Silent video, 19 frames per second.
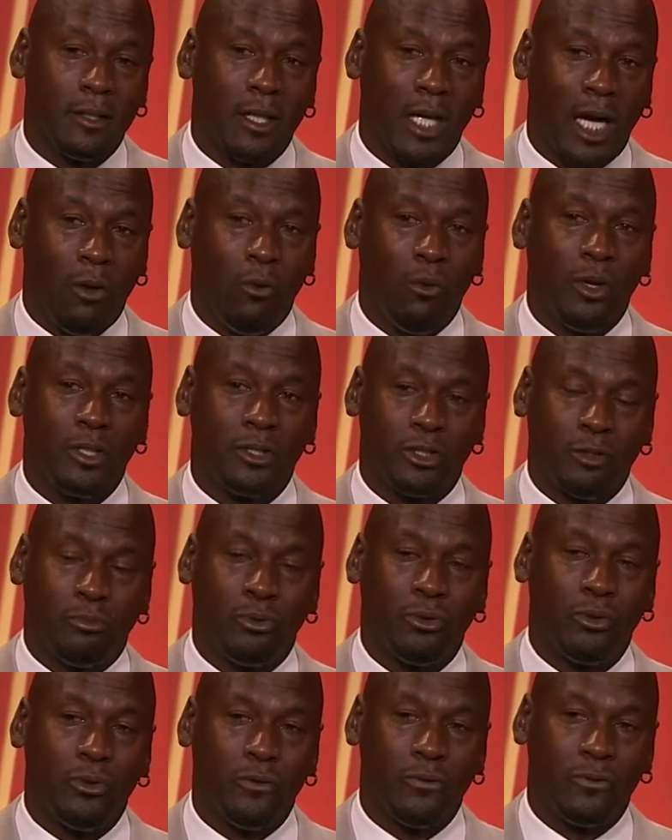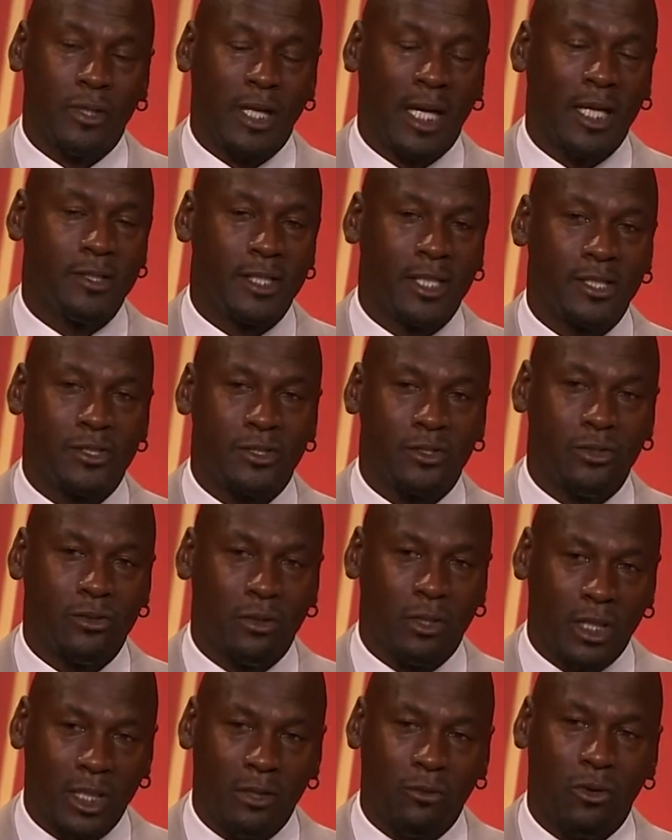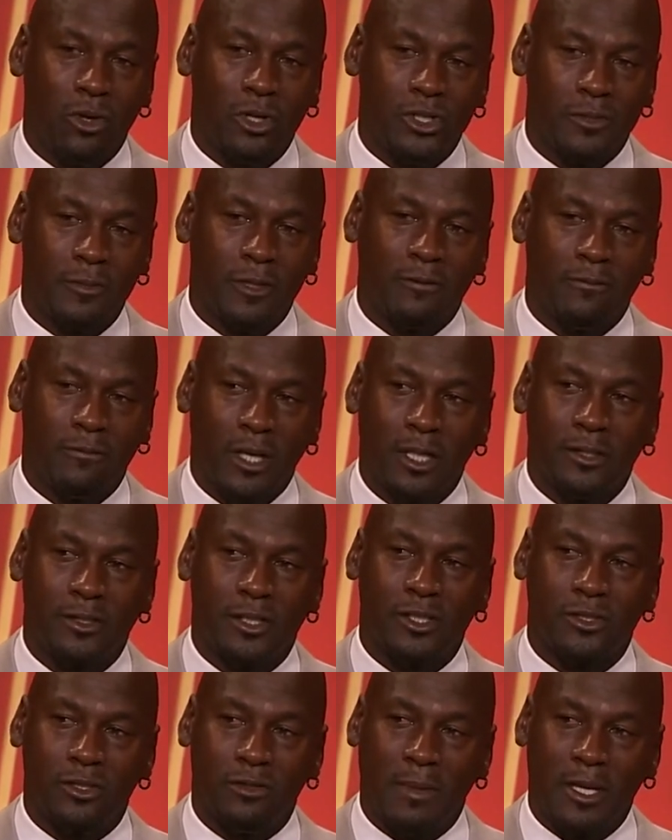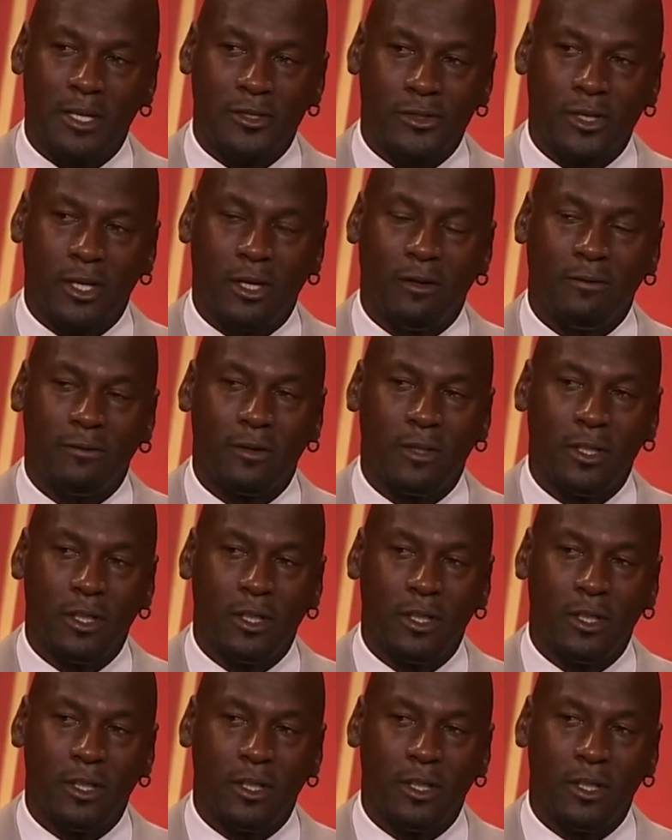I wanted to prove not just to Leroy Smith, not just to myself,